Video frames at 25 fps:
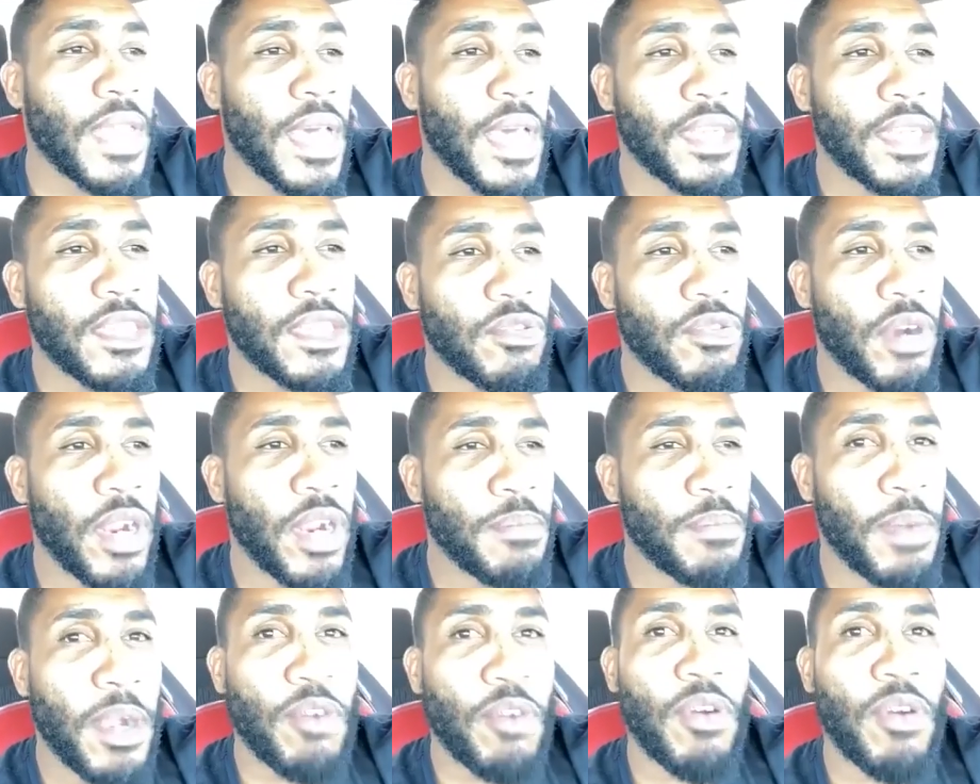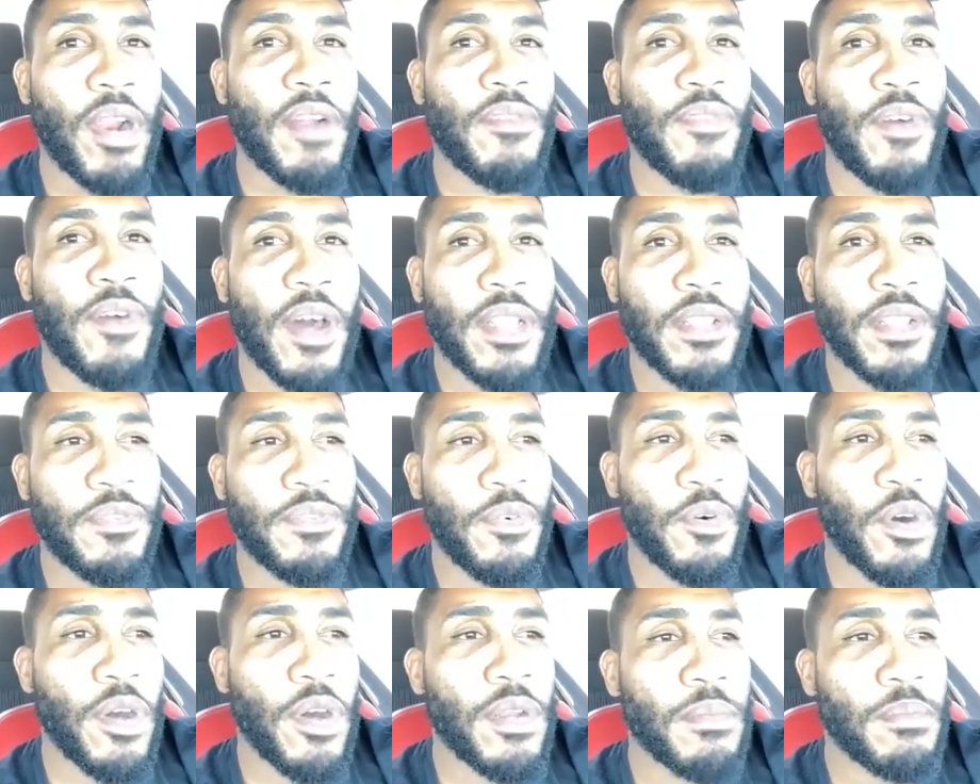is correct. My grandfather
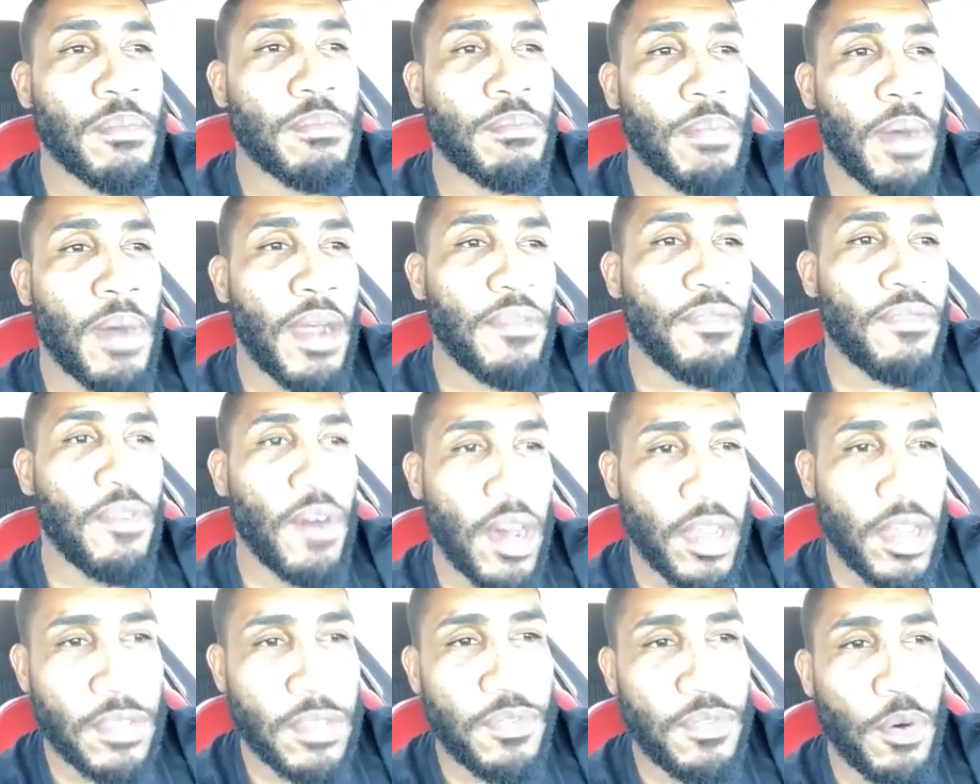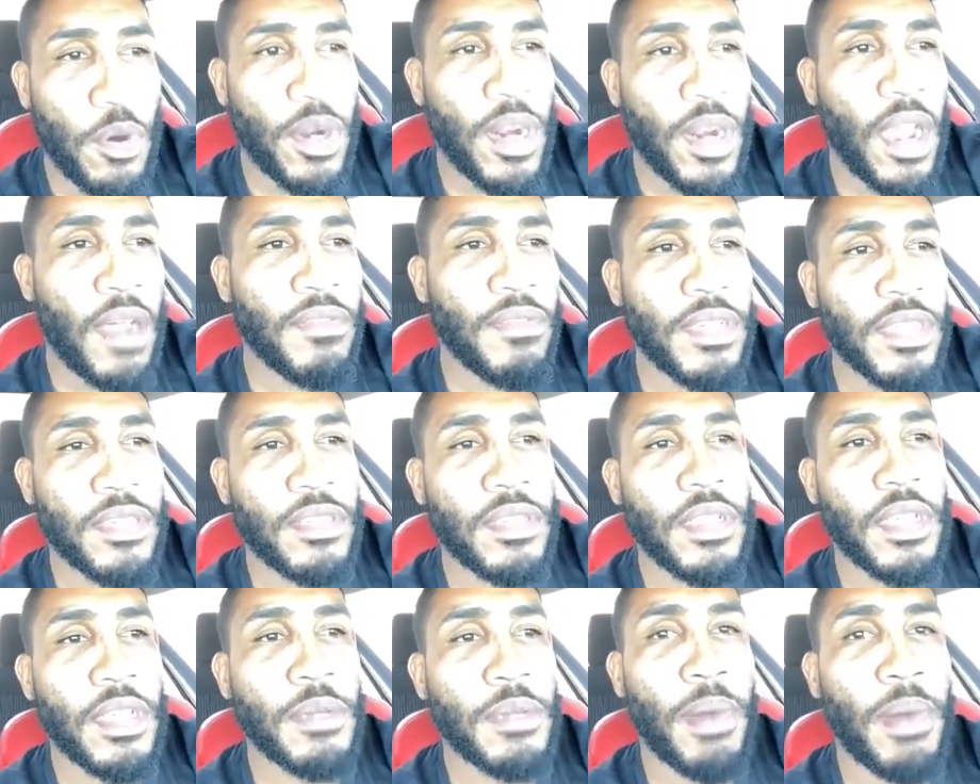fought. My father fought,
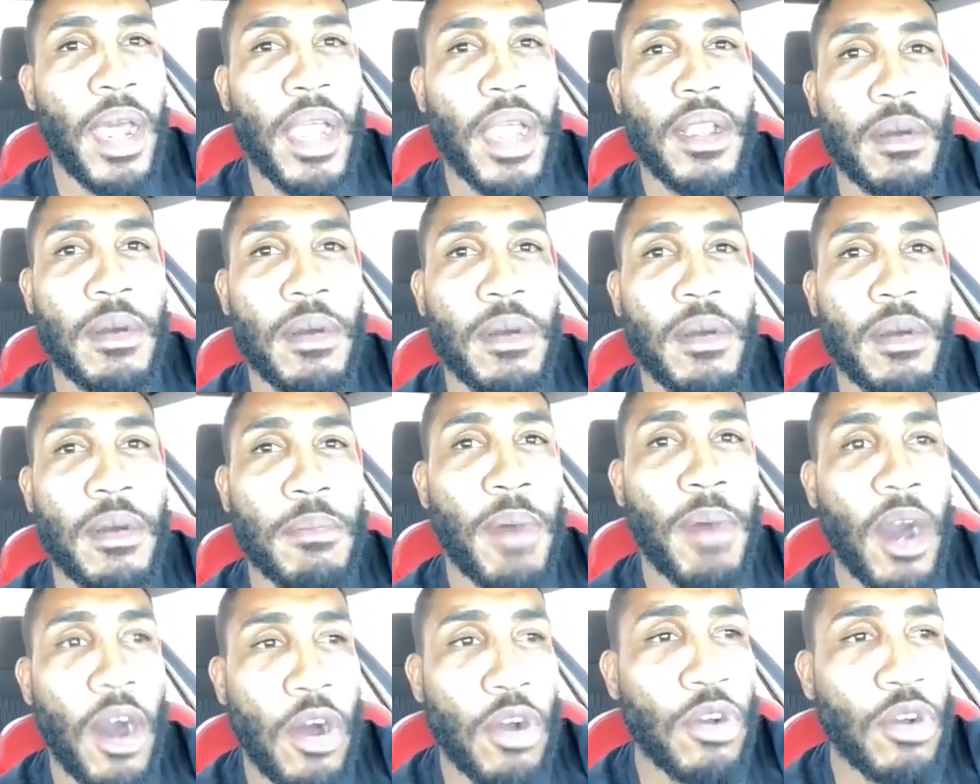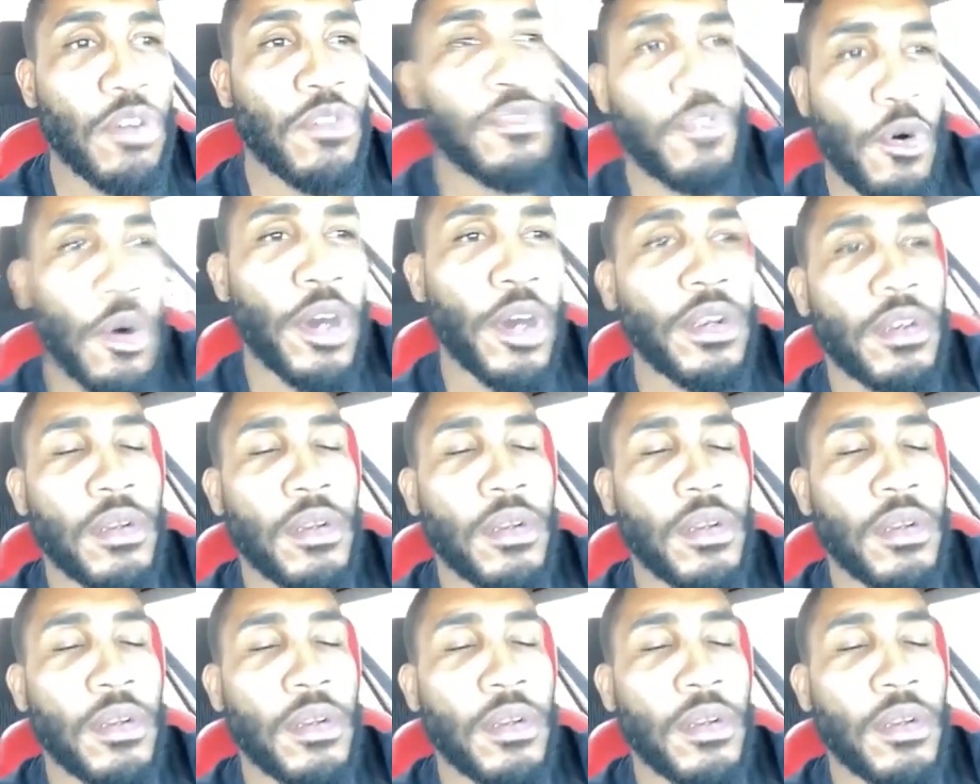obviously. My uncle fought.